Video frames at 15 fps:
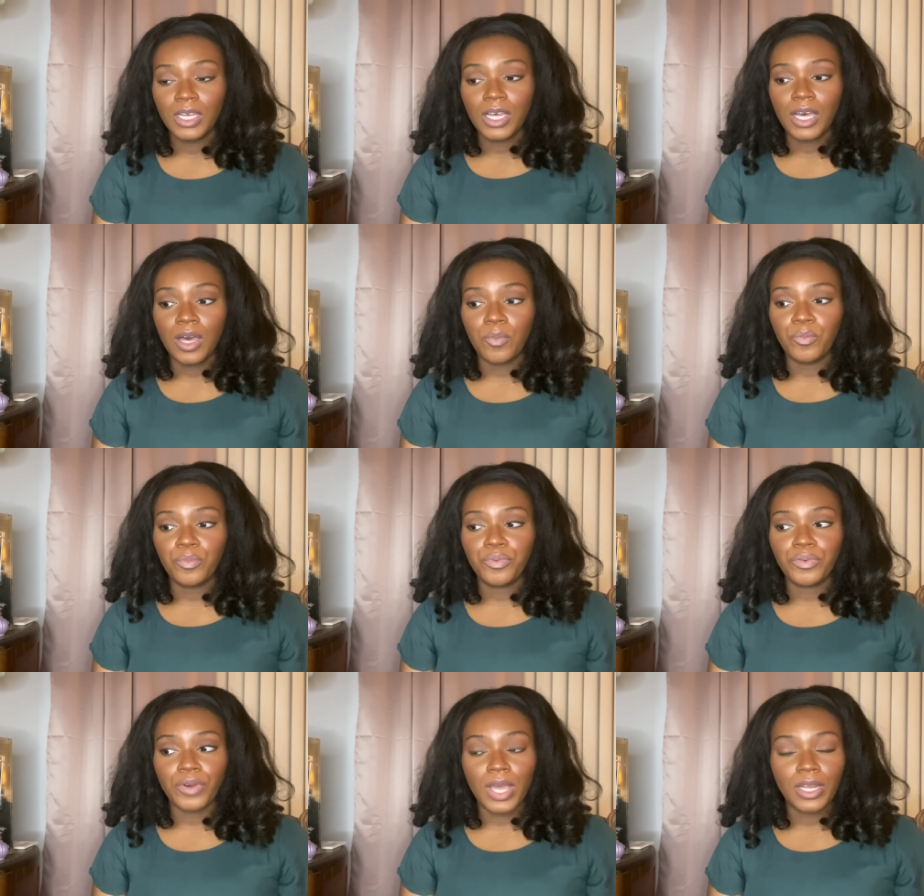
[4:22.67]
um,
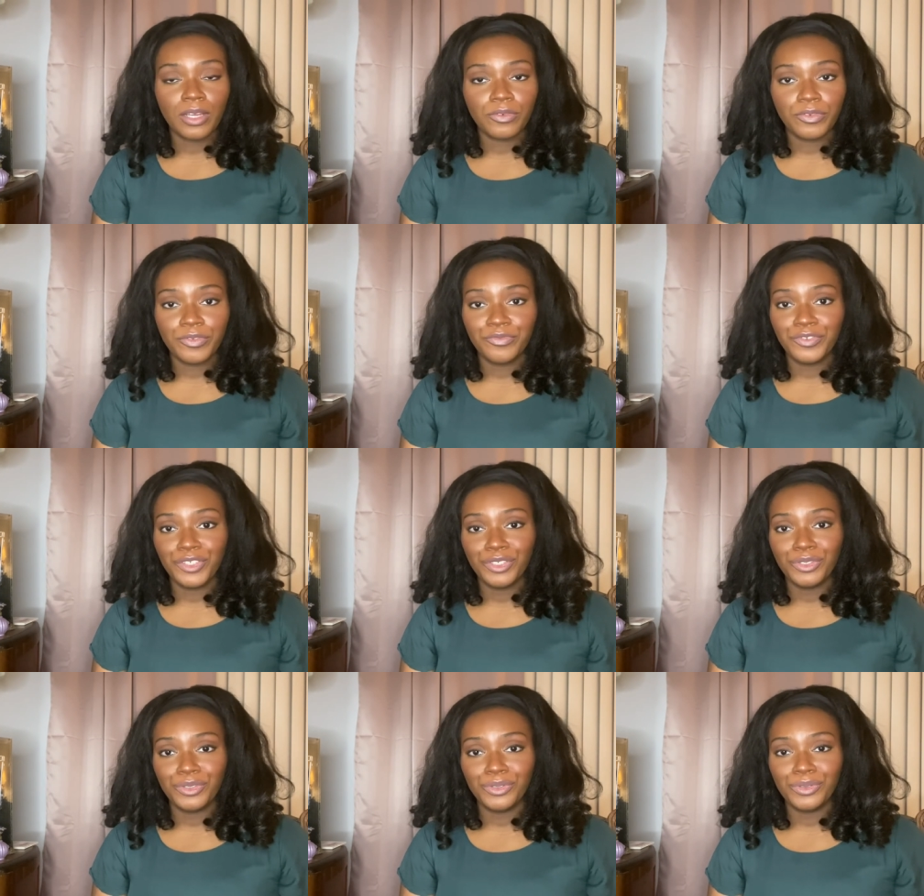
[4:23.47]
product
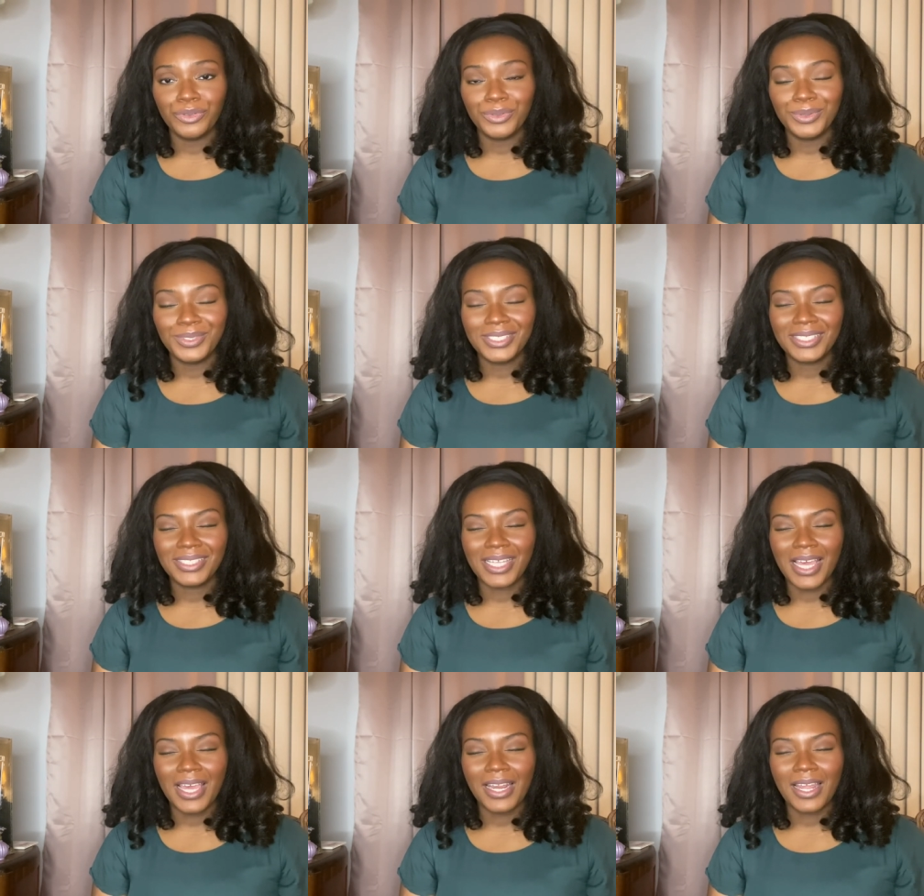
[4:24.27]
reviews
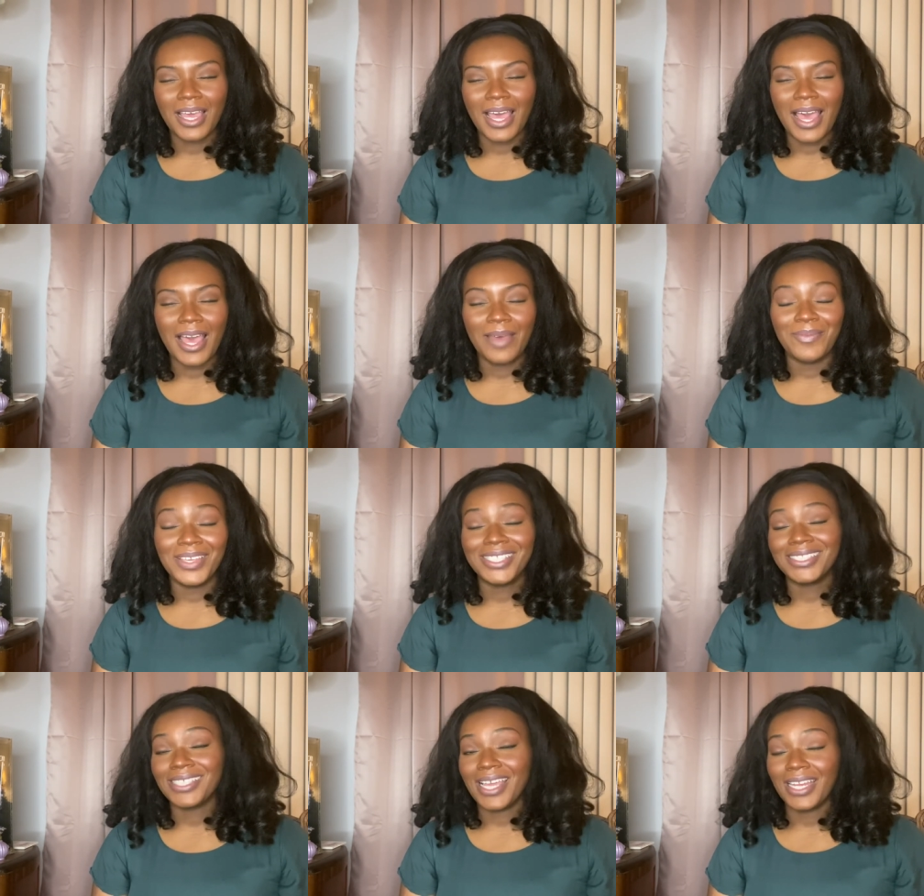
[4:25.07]
that I'm
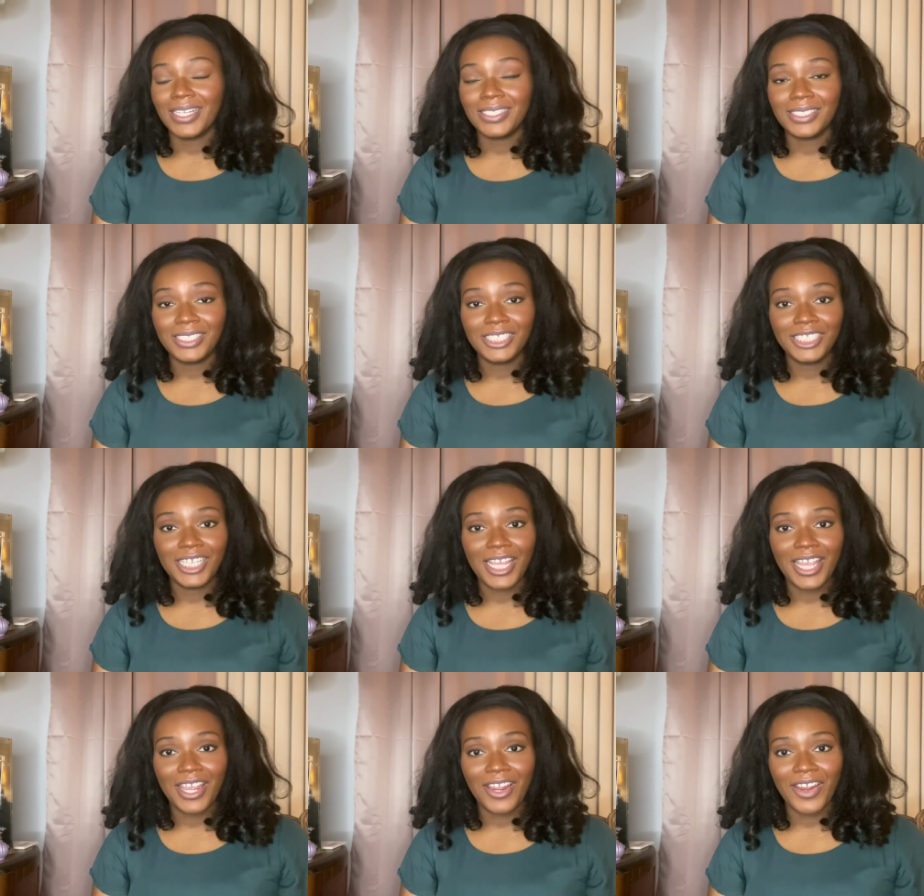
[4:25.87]
excited to
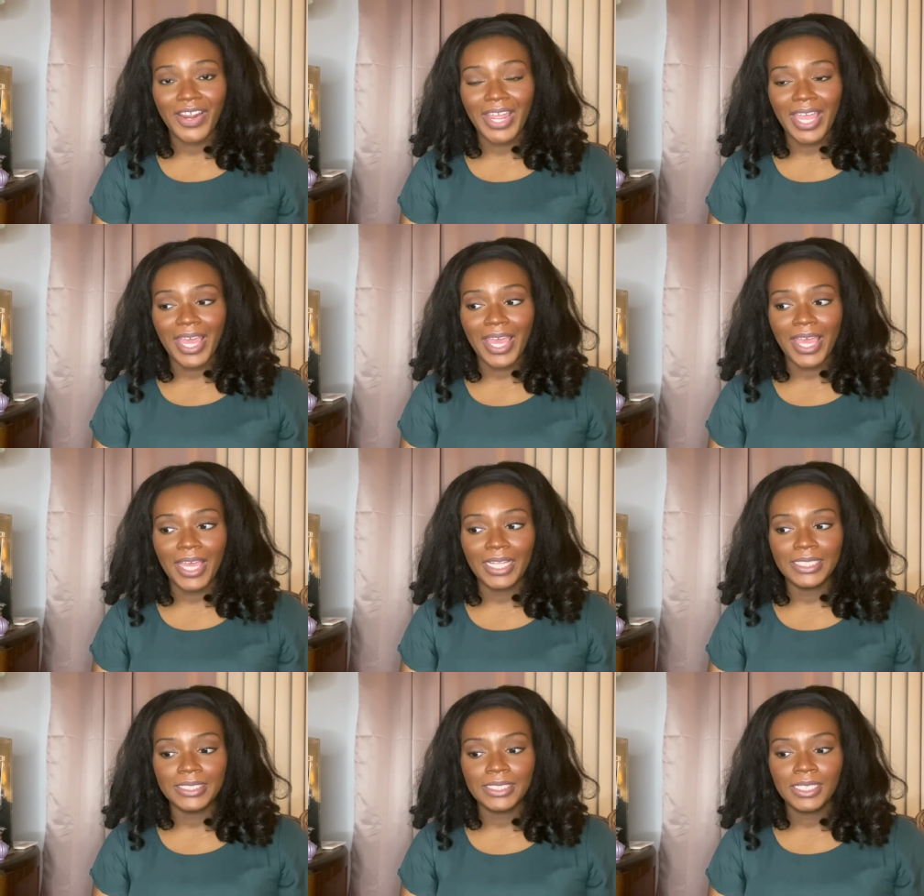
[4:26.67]
share
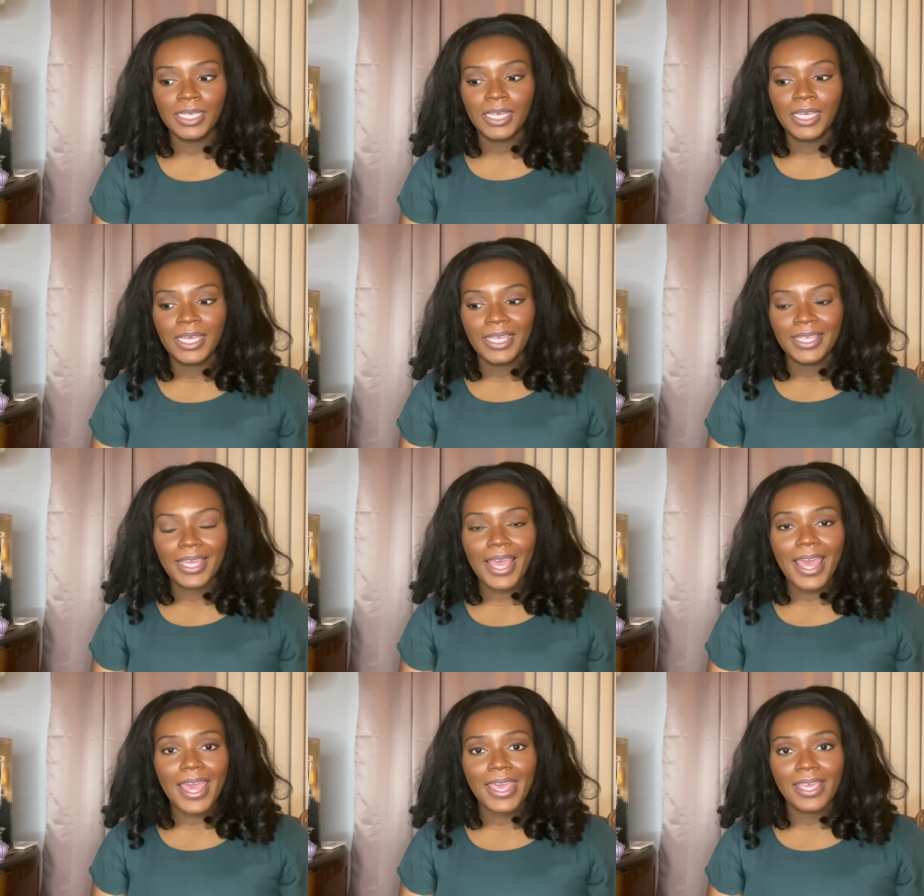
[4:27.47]
and
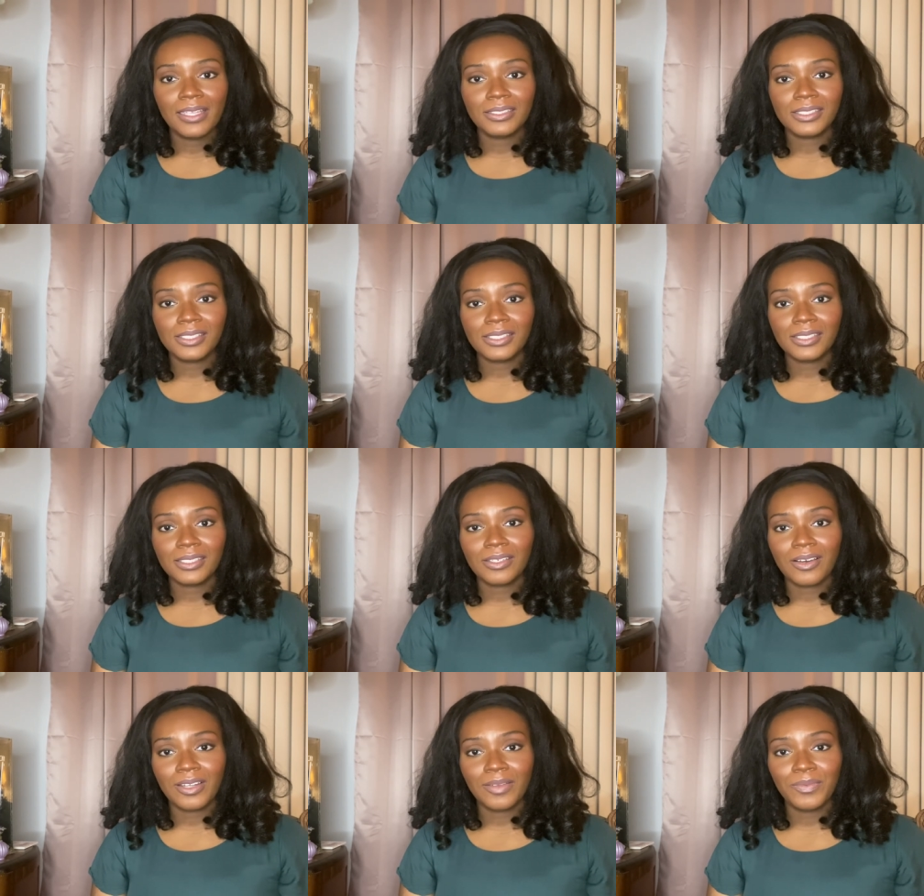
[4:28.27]
yeah, it's
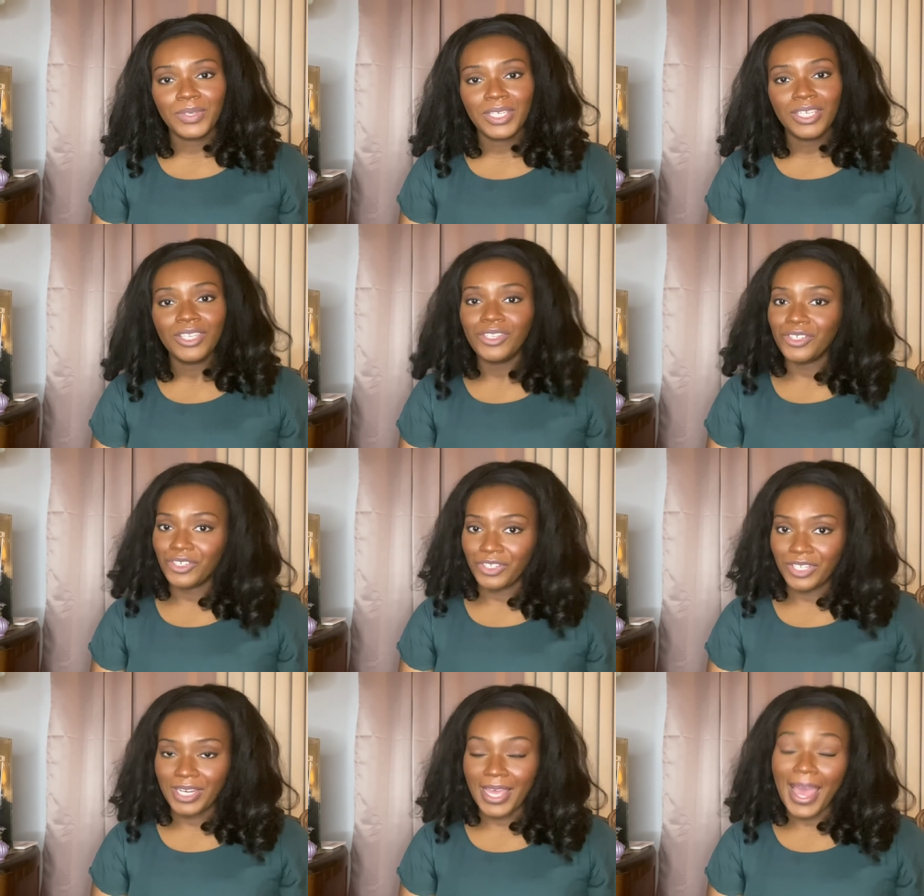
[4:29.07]
gonna be
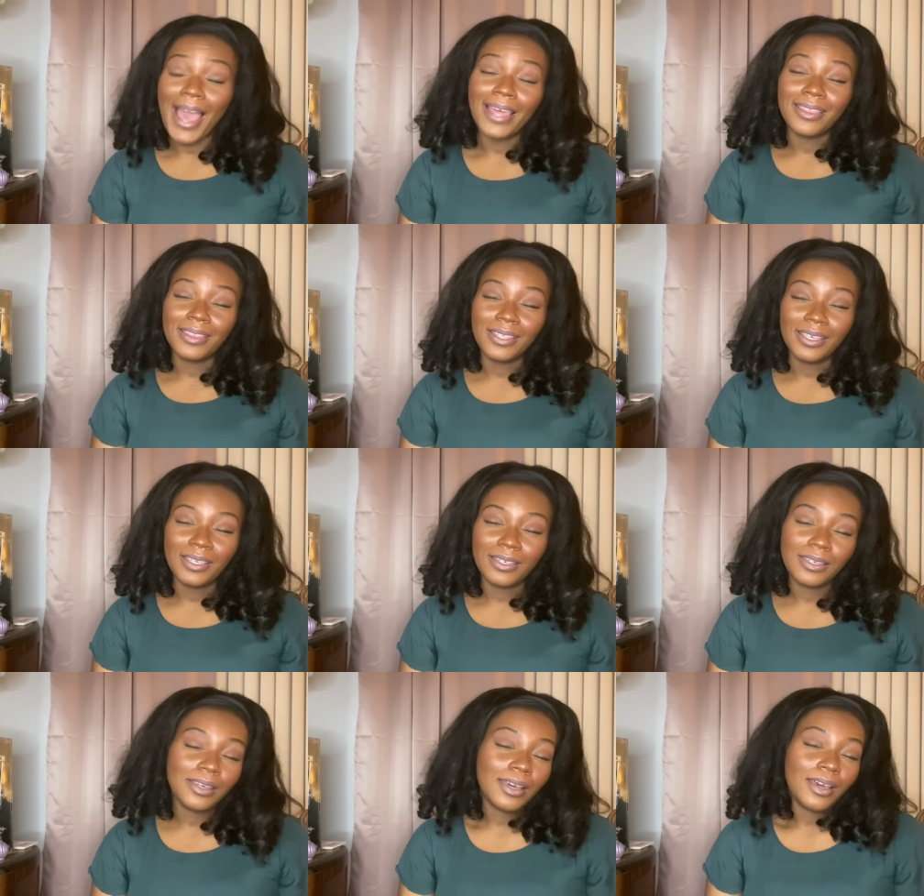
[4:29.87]
good, I
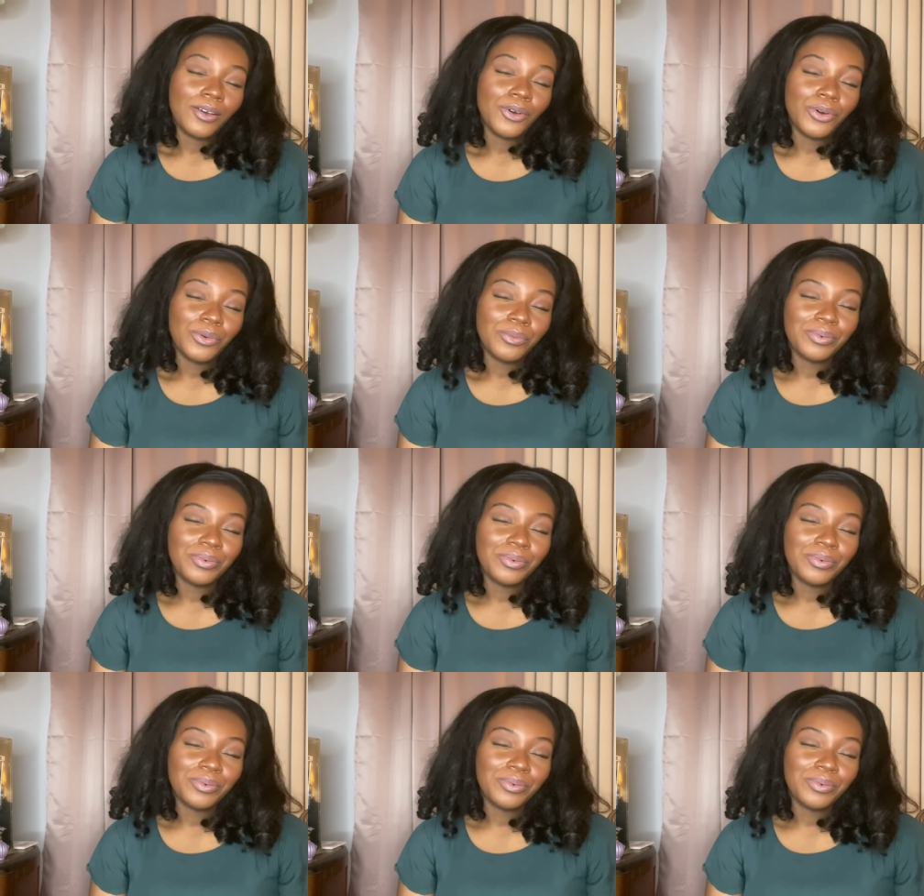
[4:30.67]
think. I hope.